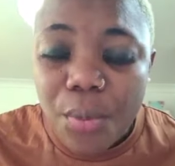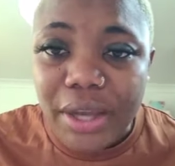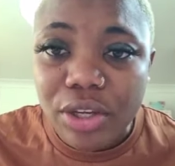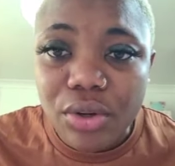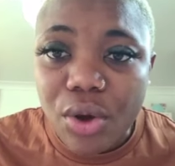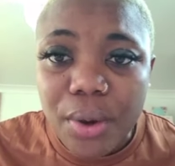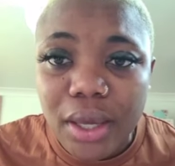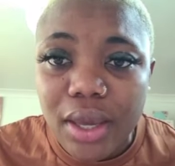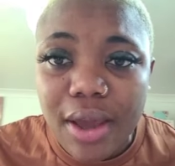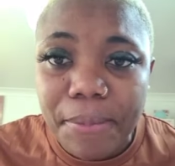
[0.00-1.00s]
Were you not
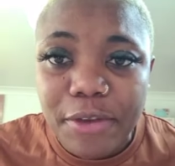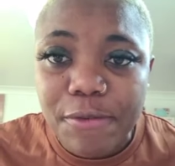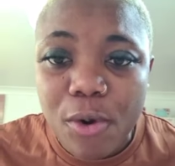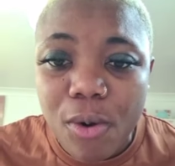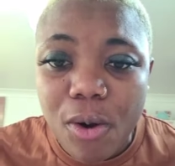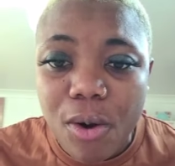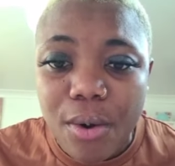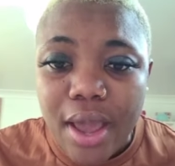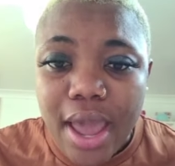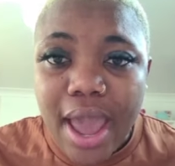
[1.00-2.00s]
here
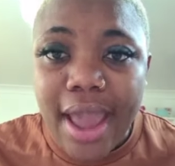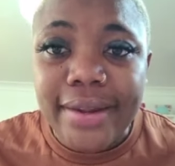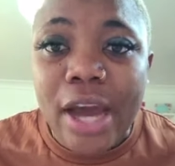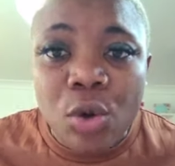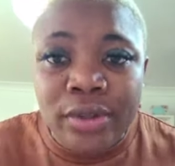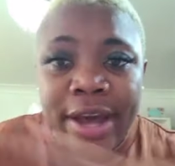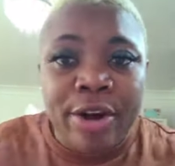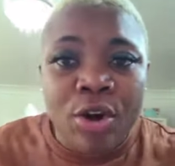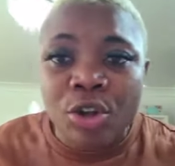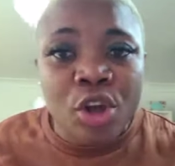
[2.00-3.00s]
before? And now na
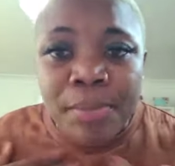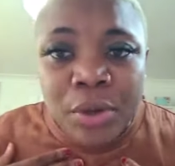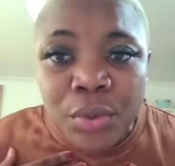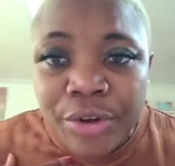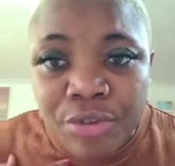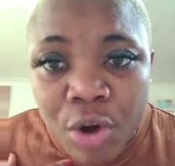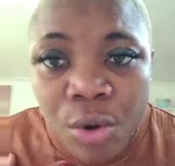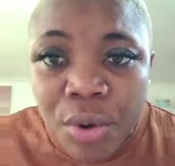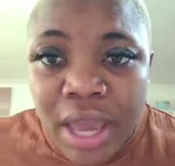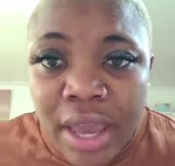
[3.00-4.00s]
run, not be we wrong.
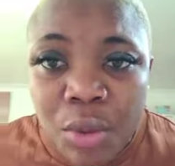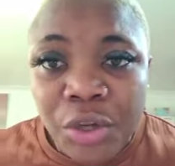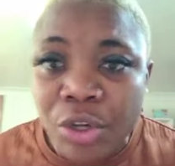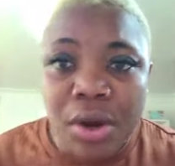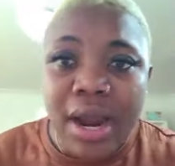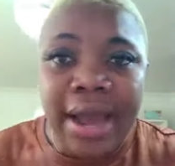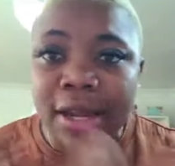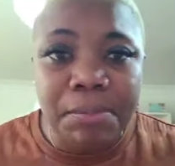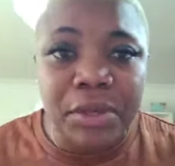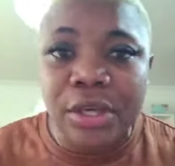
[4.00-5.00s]
Okay, we not
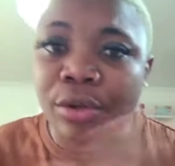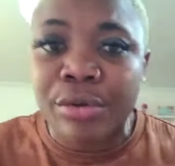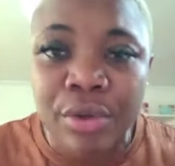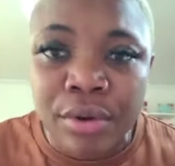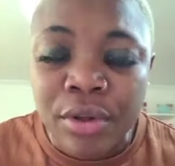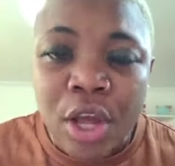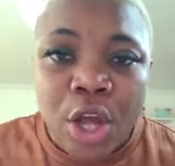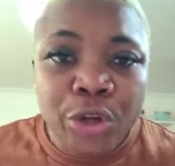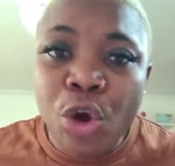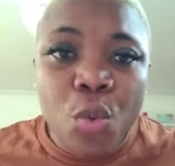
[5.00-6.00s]
carry picking wrong.
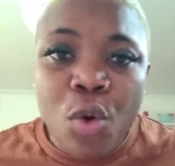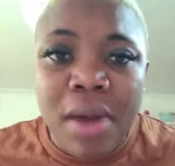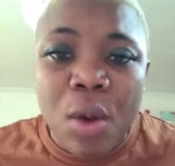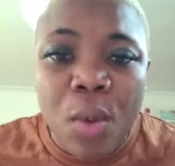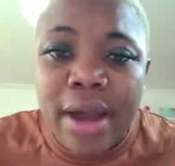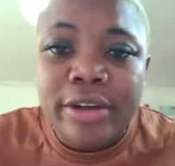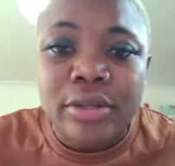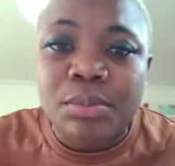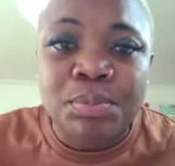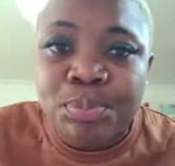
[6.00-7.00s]
No woman want.
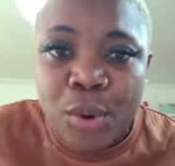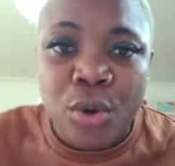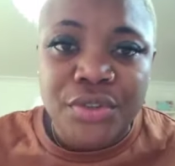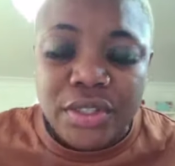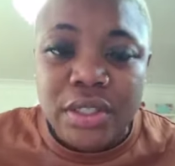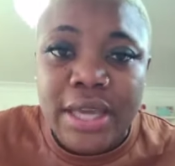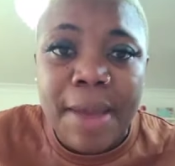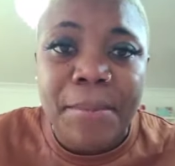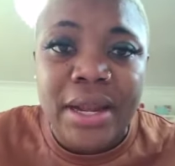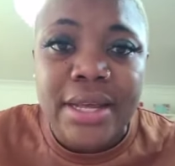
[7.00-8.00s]
Bones
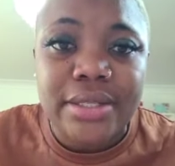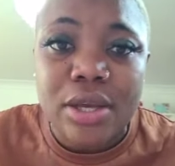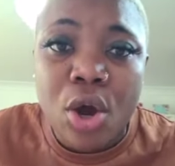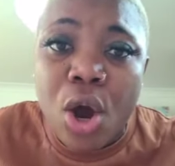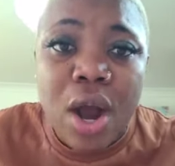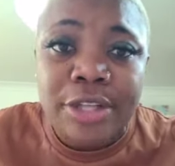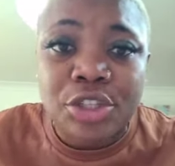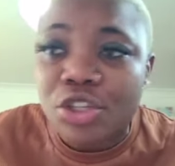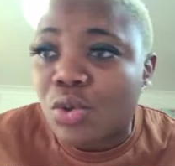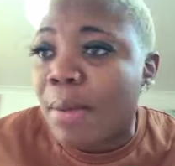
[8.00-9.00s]
get belle say, oh, I
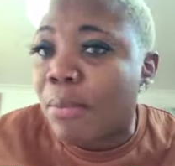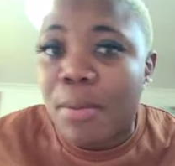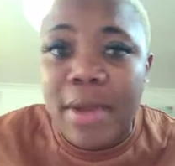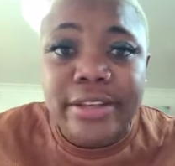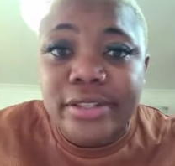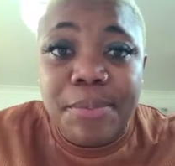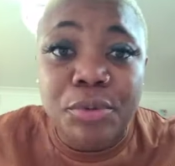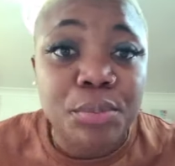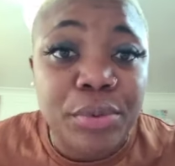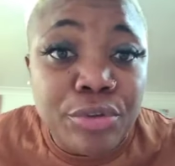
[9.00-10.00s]
just want bomb, except
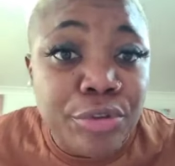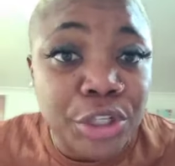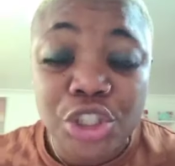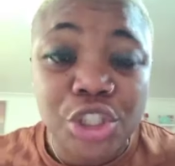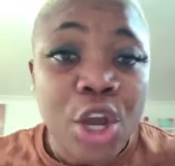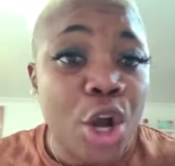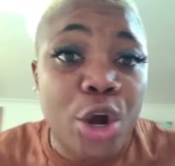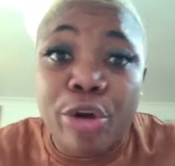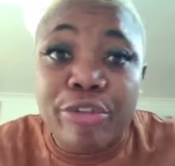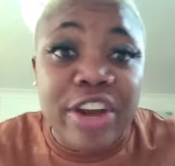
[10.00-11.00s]
you be rich,
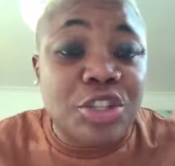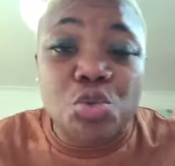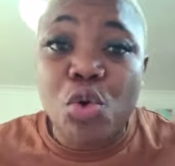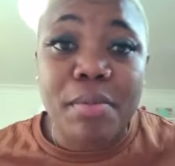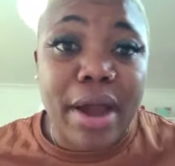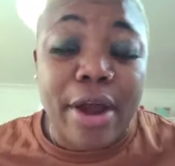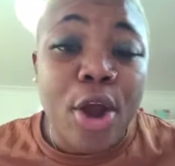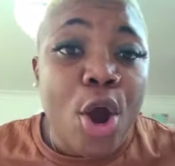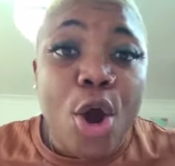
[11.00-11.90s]
correct woman.